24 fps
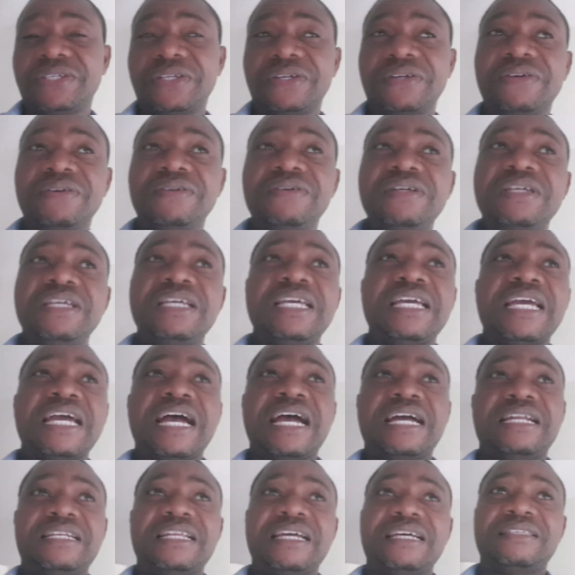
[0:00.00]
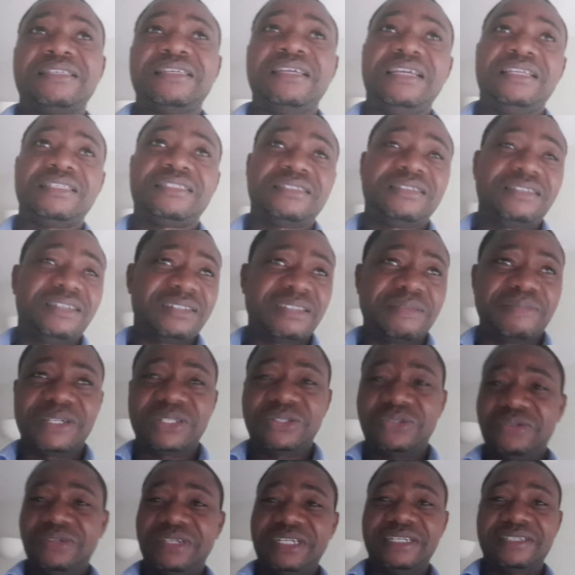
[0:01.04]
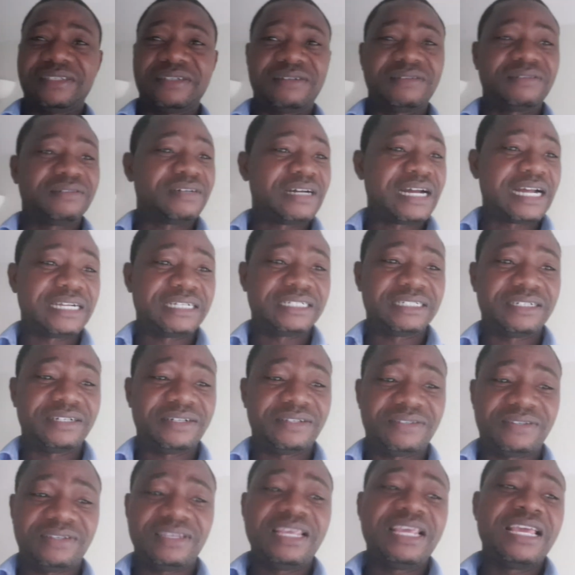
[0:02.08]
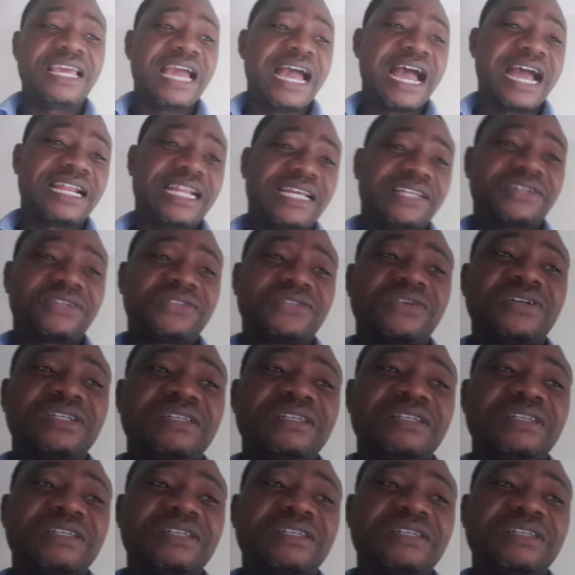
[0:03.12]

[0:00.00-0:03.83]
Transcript: just barely 4 weeks after. Then for me to reapply,